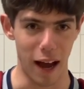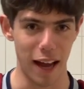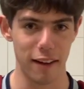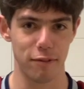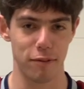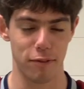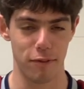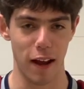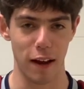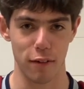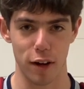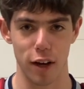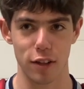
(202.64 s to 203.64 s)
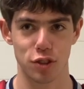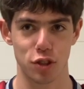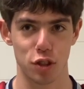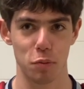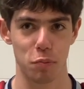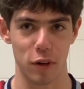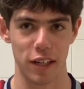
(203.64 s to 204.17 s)
my favorite uh,
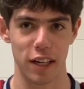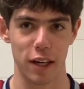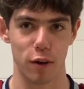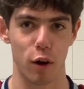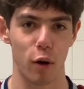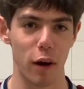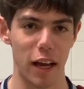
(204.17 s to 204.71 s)
superhero